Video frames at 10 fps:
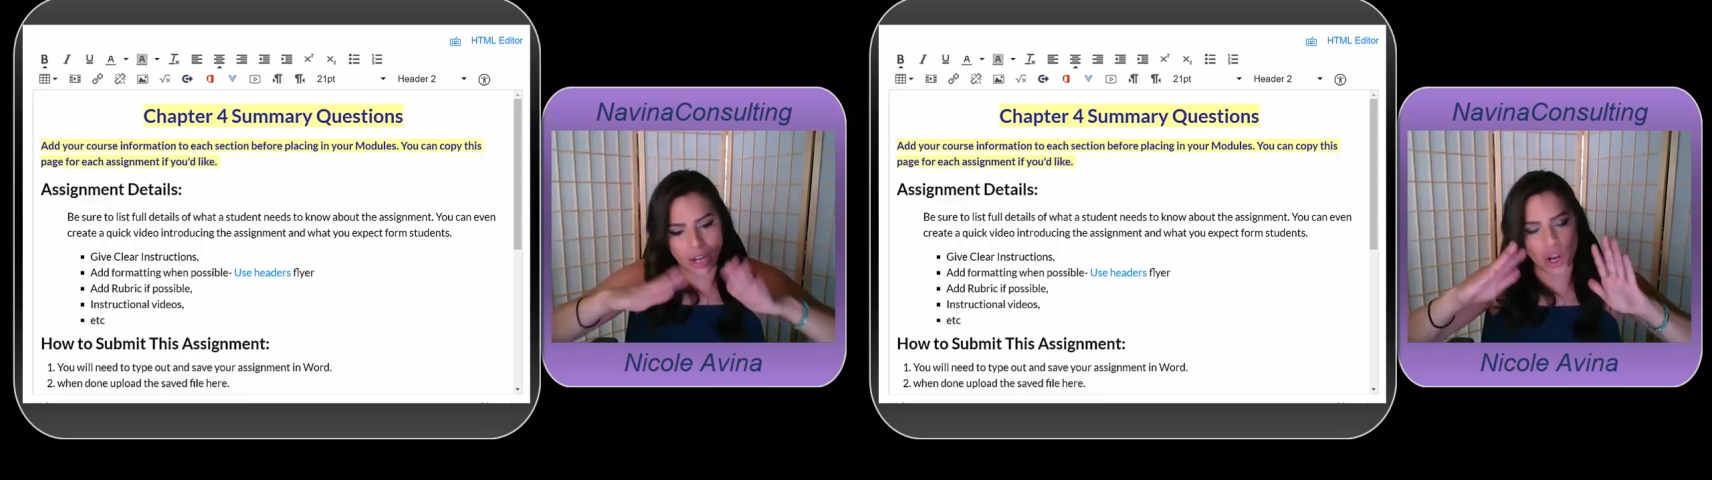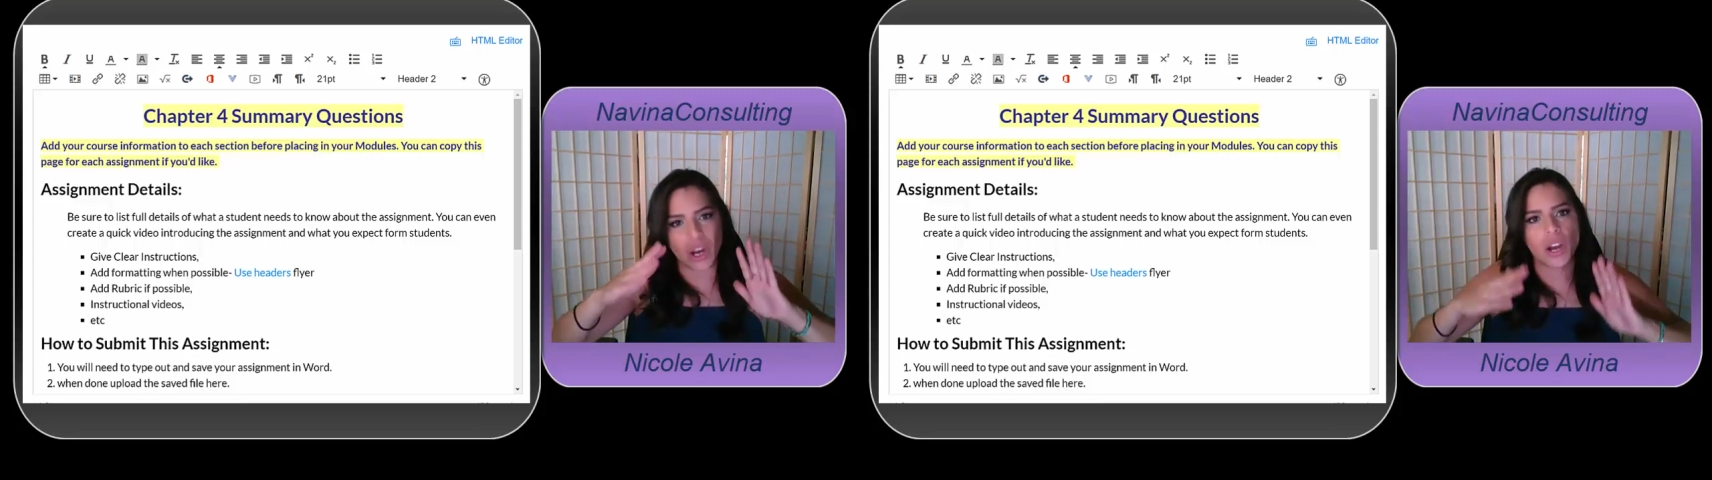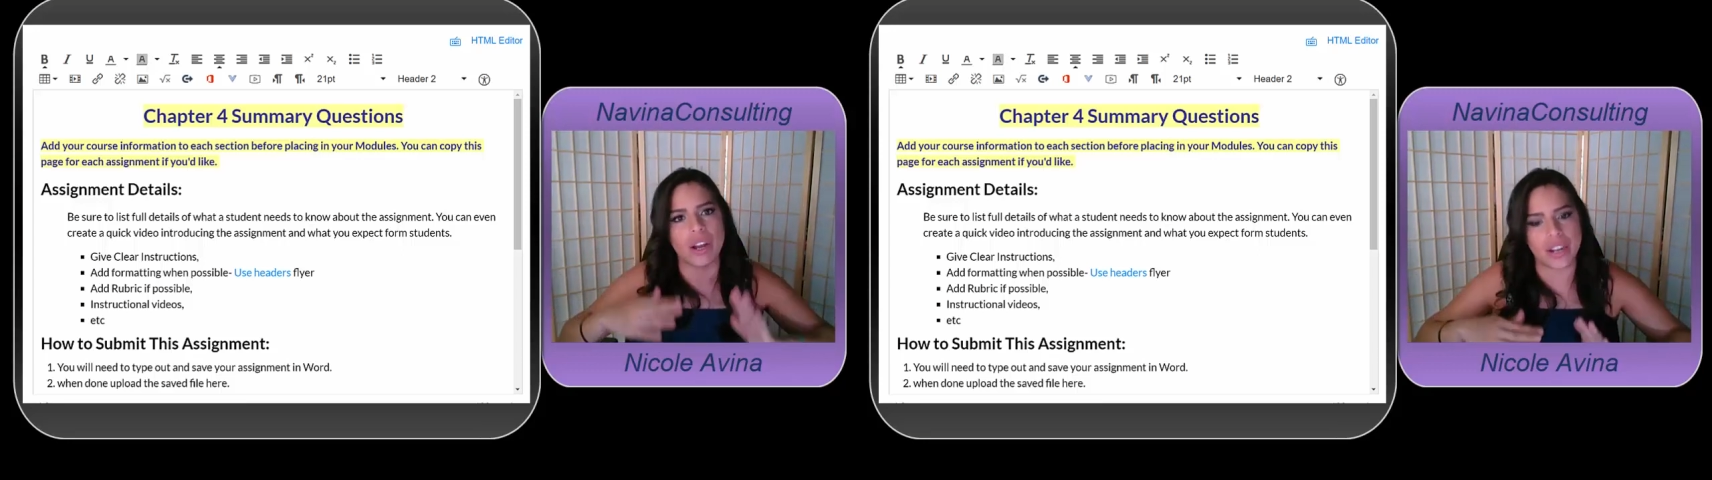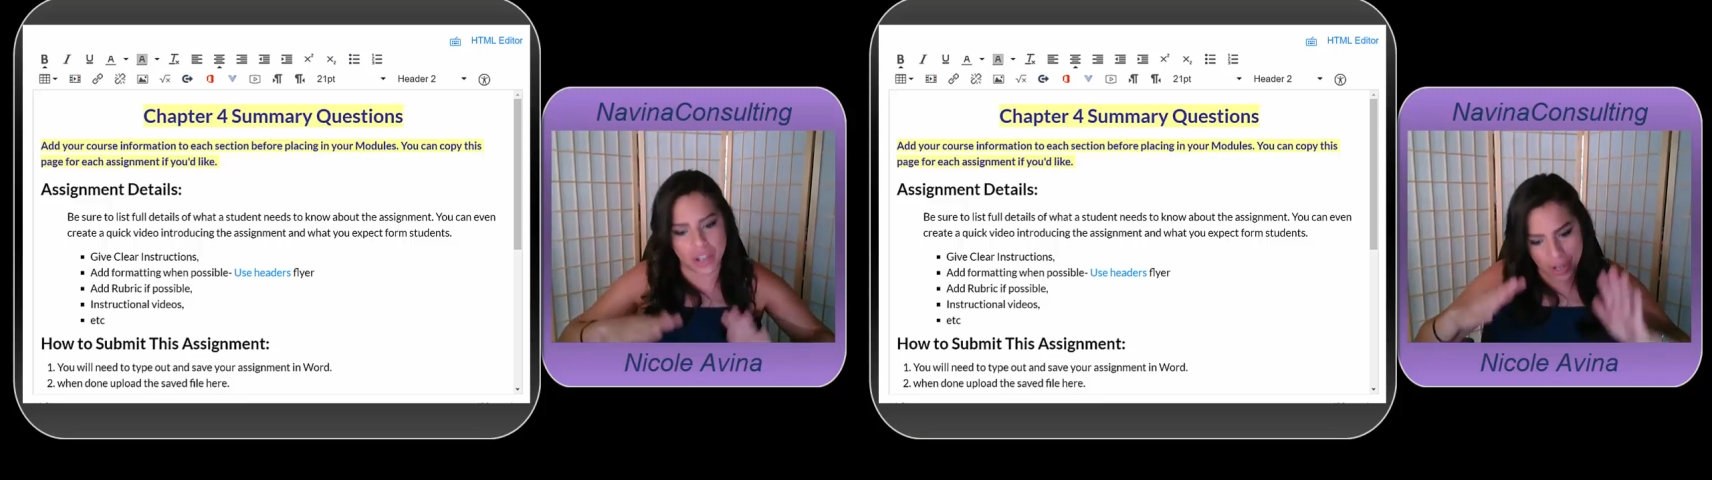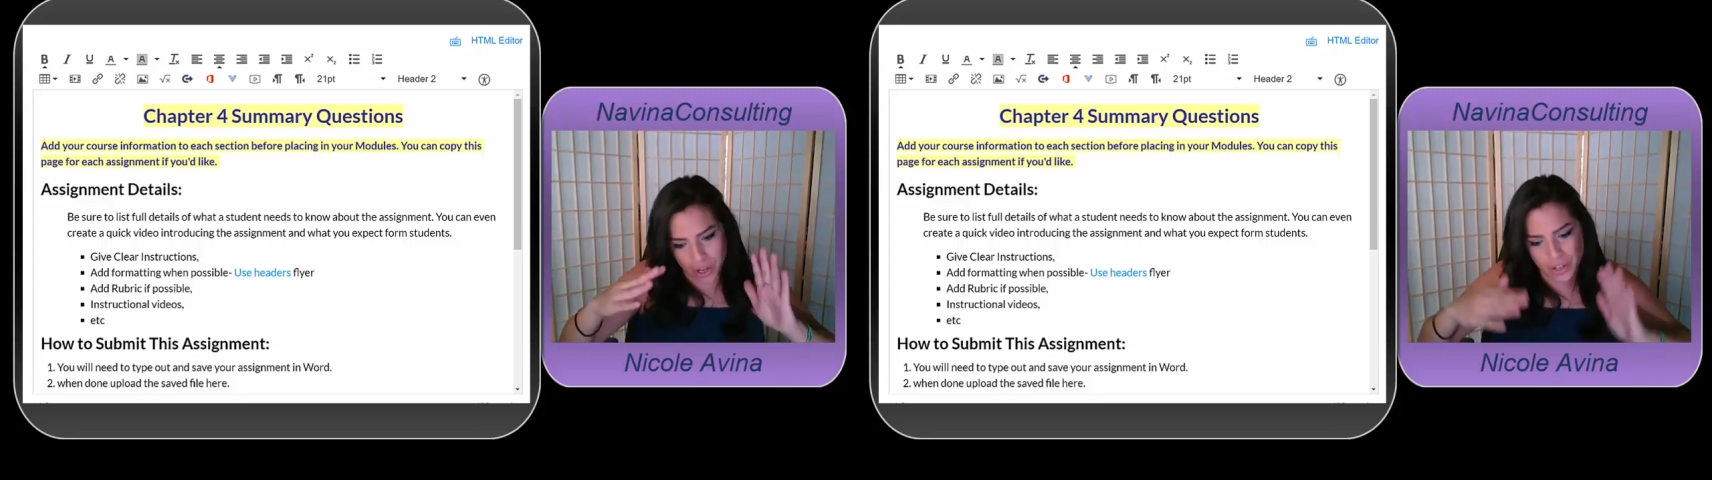on and
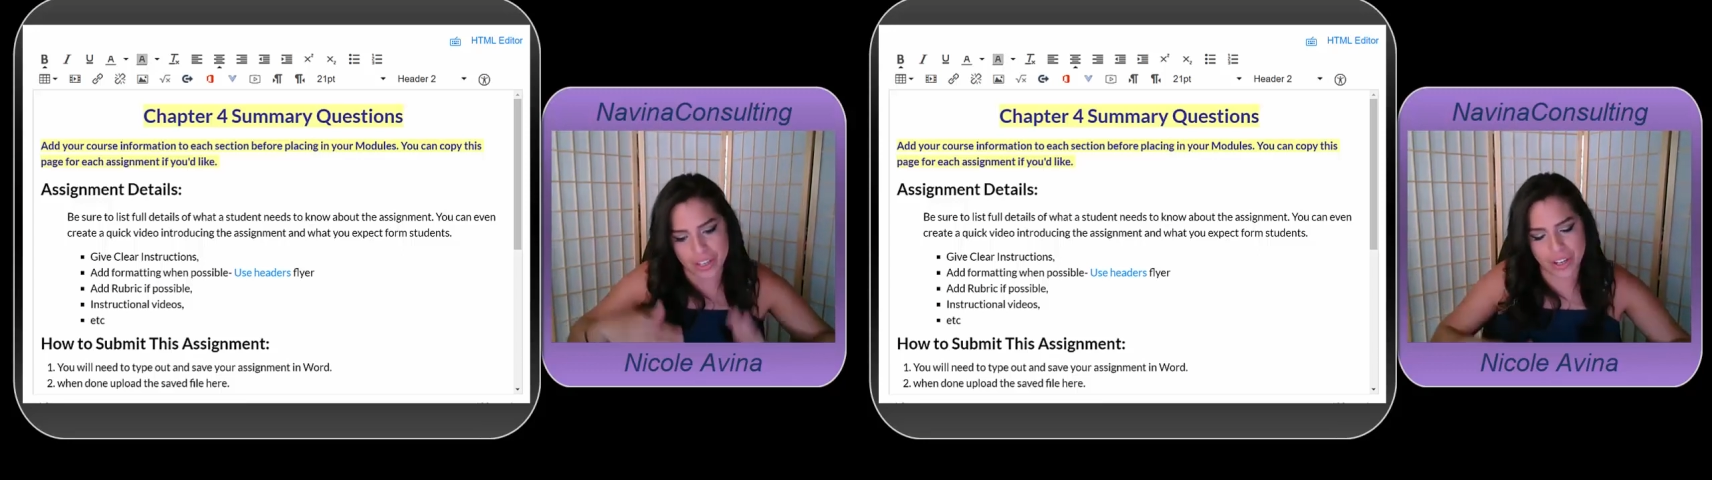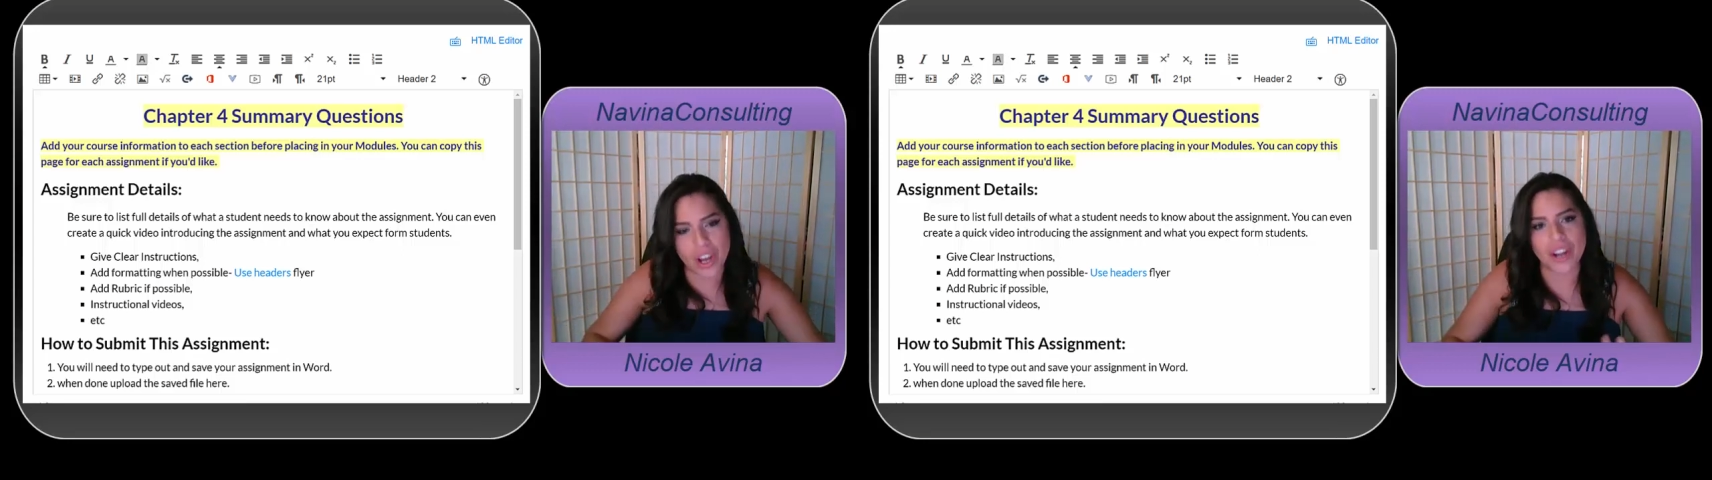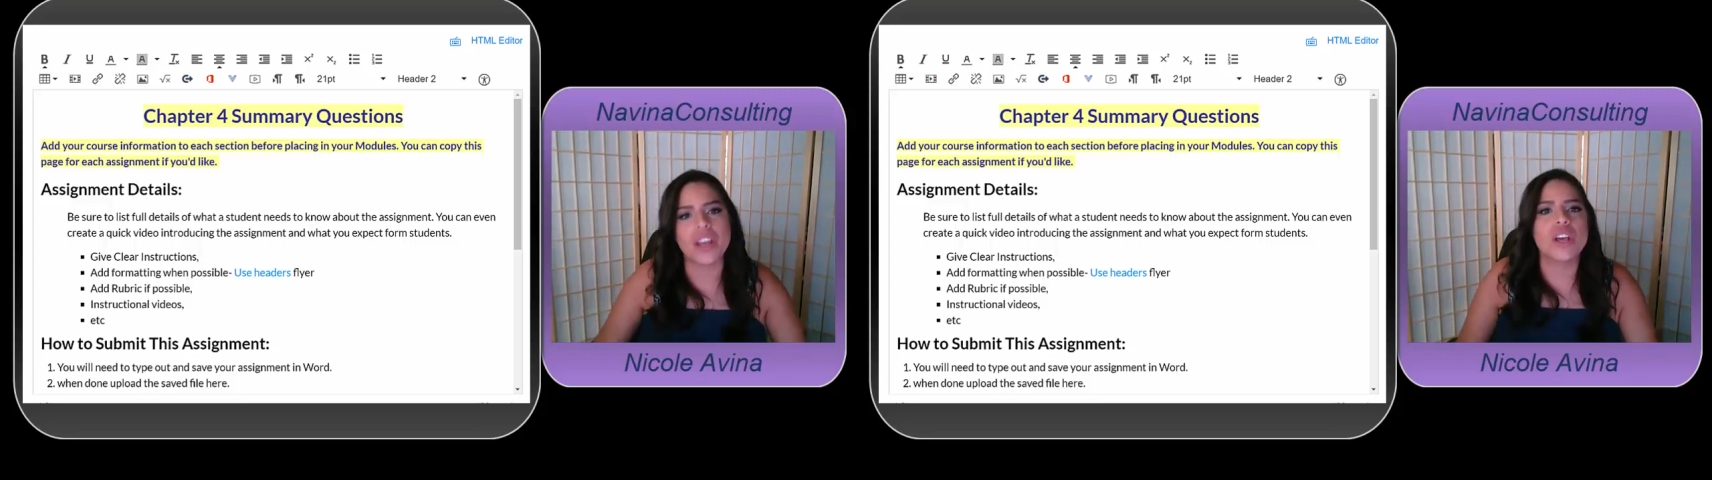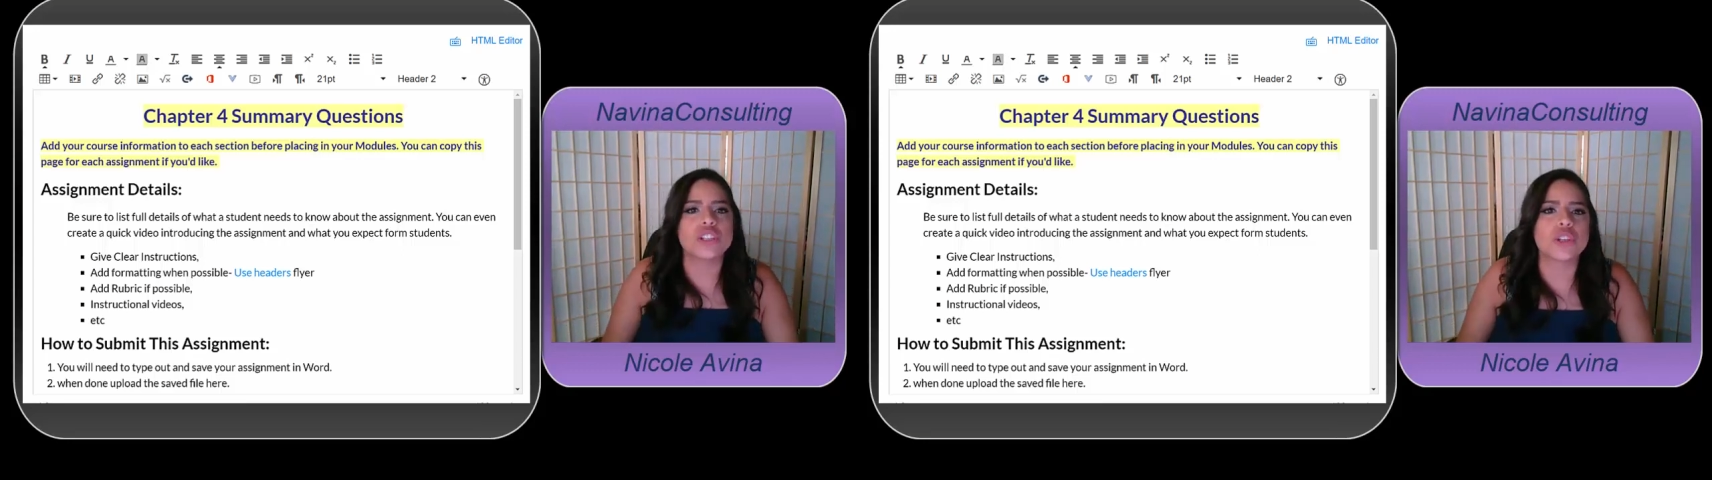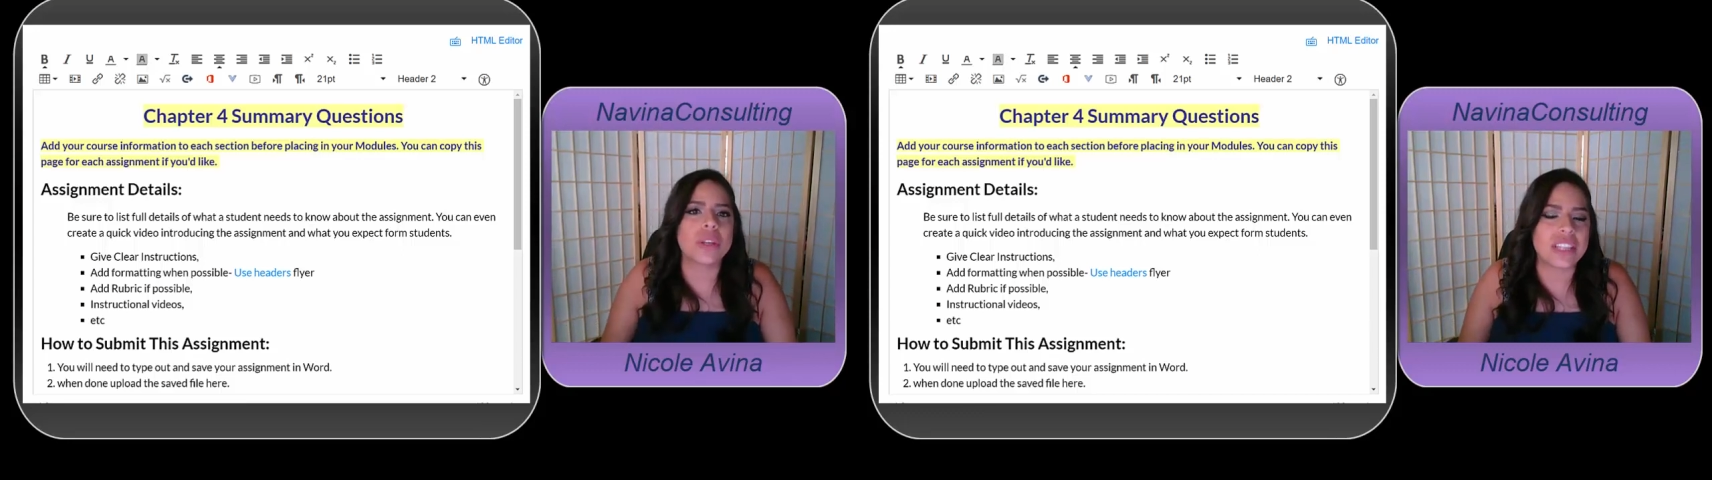on and on.
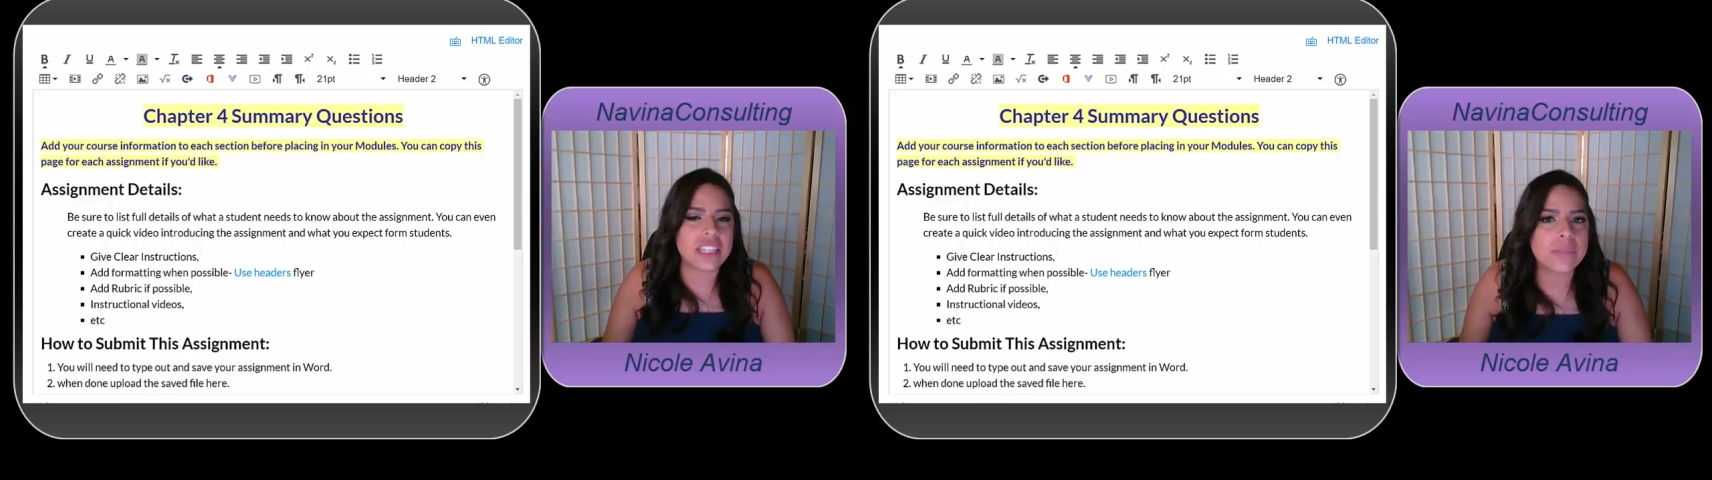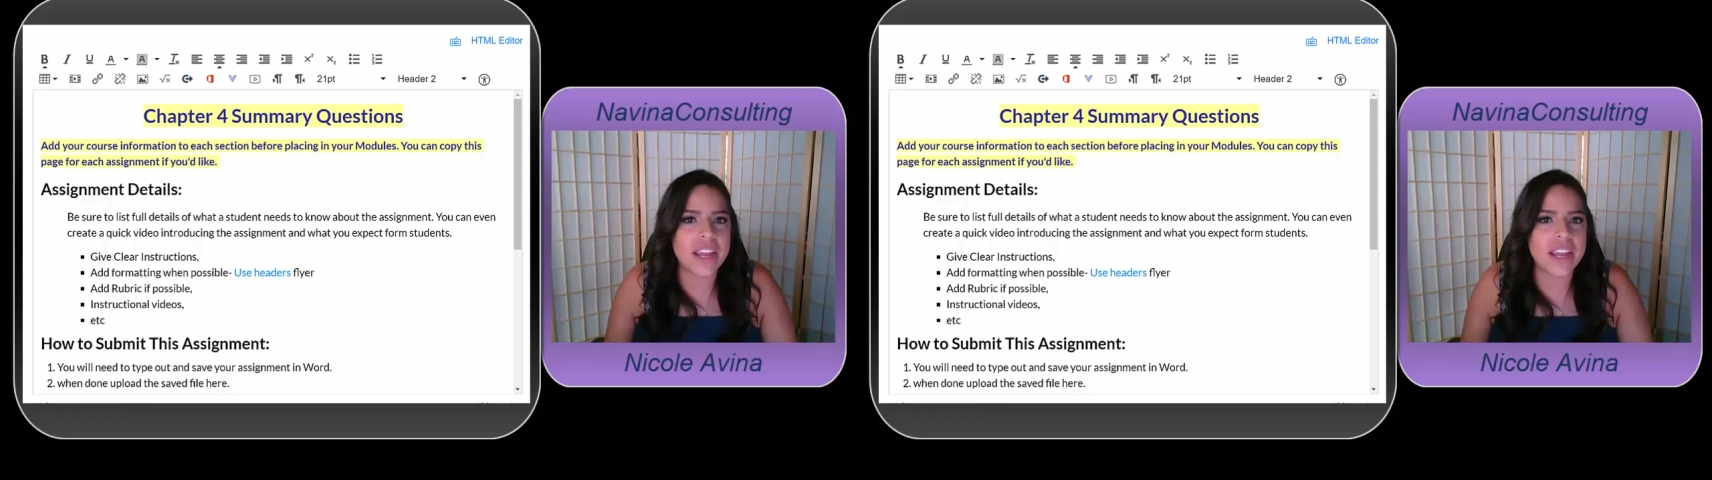So what these